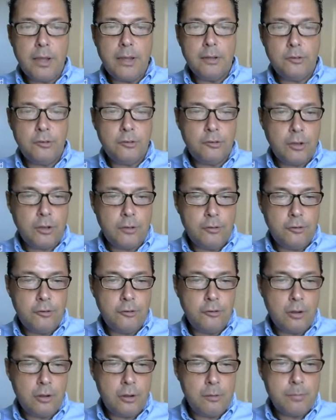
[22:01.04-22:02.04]
that this
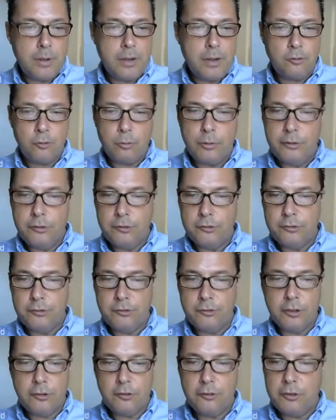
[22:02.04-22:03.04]
is going back
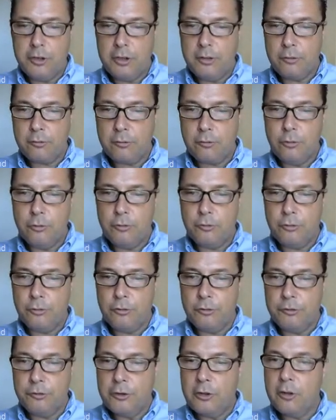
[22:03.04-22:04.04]
2016 through to
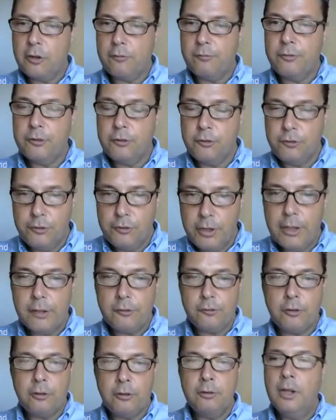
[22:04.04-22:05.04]
the start of this
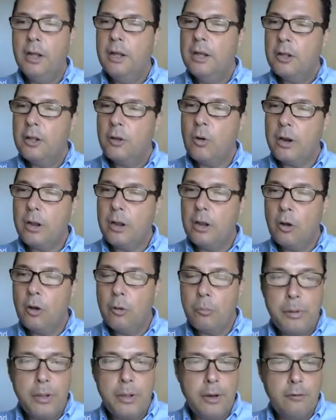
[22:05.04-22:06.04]
year, so quite a
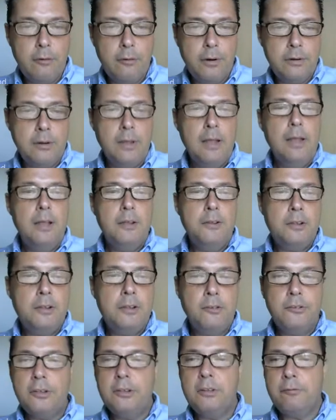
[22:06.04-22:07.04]
long period. You
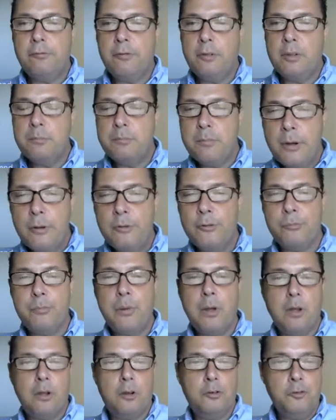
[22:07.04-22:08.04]
can see that for the most
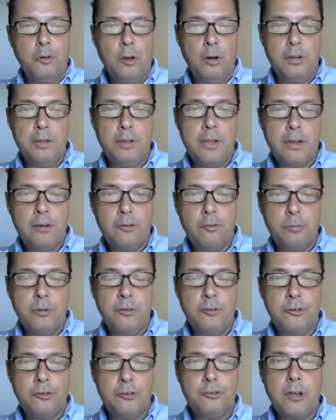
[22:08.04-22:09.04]
part, dollar-yen has
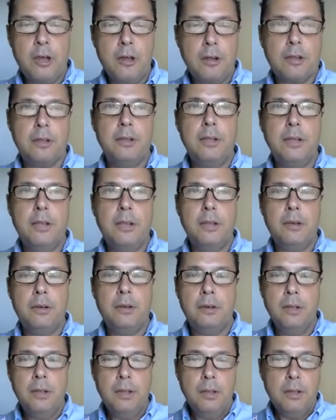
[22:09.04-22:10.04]
been stuck
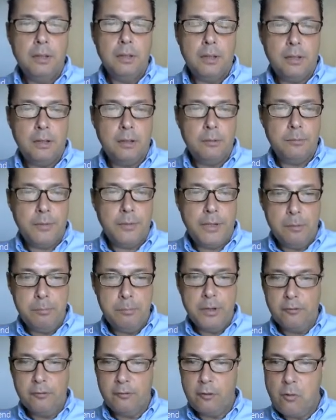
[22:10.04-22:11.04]
in a
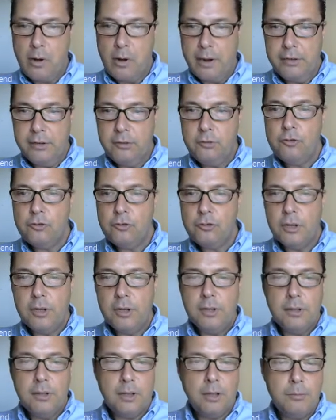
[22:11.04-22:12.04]
bit of a range.
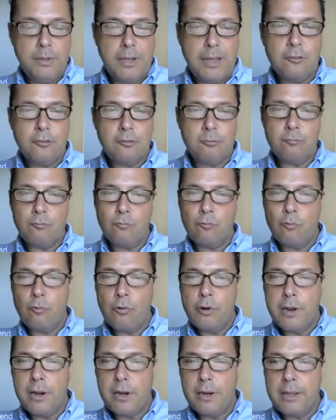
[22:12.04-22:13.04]
It hasn't
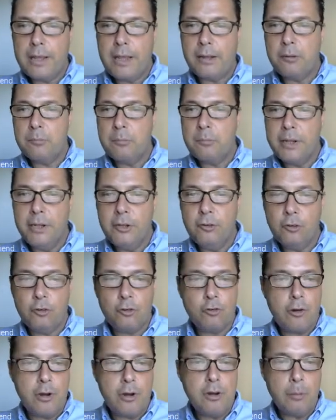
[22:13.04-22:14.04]
really had a major
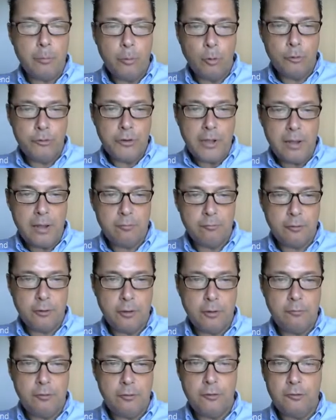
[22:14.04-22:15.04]
trend up or down
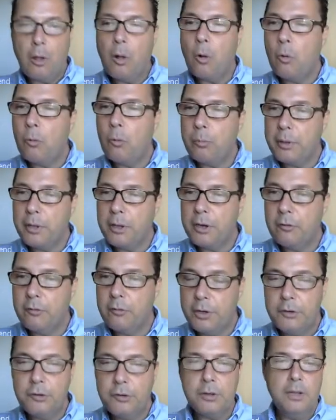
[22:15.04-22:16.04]
for this whole
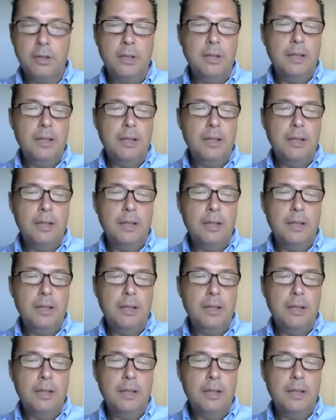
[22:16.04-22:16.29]
period,